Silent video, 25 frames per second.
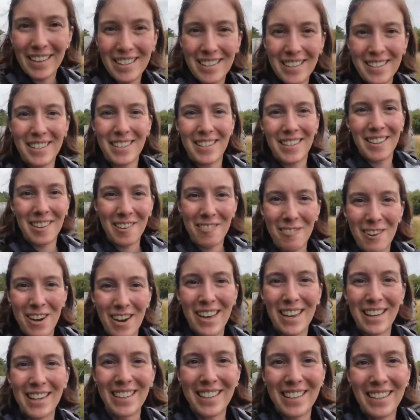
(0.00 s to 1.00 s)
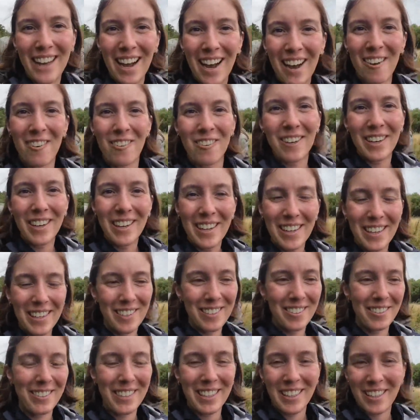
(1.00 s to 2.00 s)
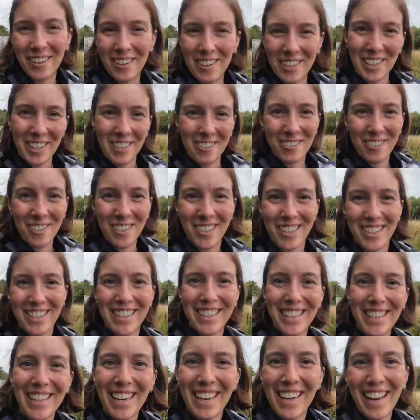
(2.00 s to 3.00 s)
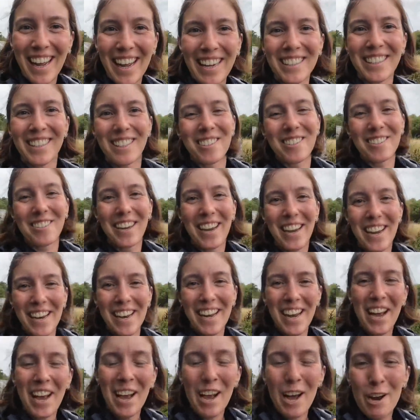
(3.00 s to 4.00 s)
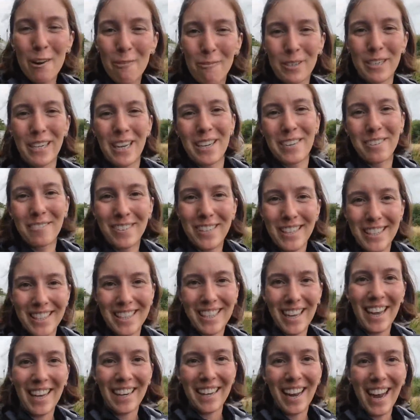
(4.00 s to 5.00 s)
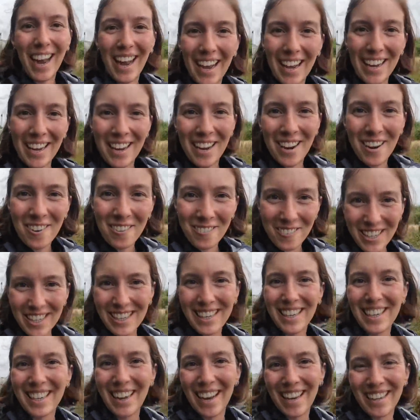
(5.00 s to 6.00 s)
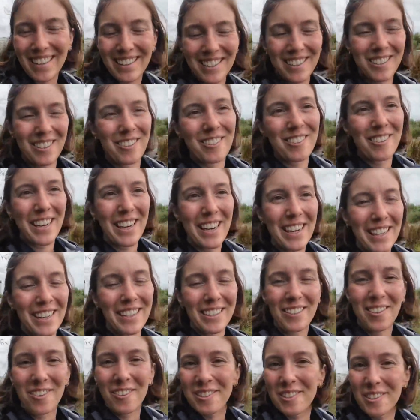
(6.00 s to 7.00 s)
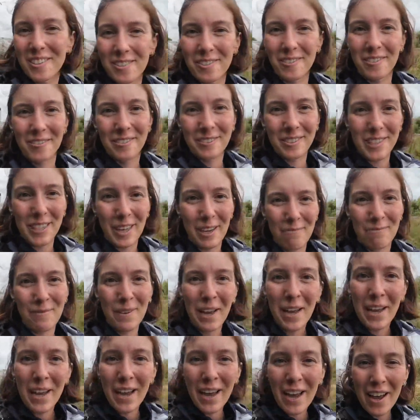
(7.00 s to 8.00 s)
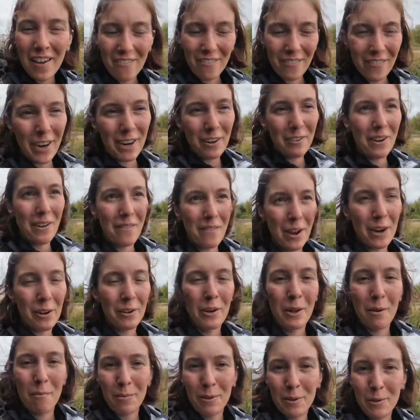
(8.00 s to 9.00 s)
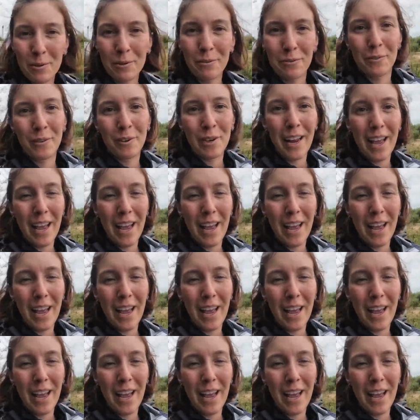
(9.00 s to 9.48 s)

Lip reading: So now to the conclusion. Did I like the trail? Would I do it again? I really like the trail. It goes through some very, very beautiful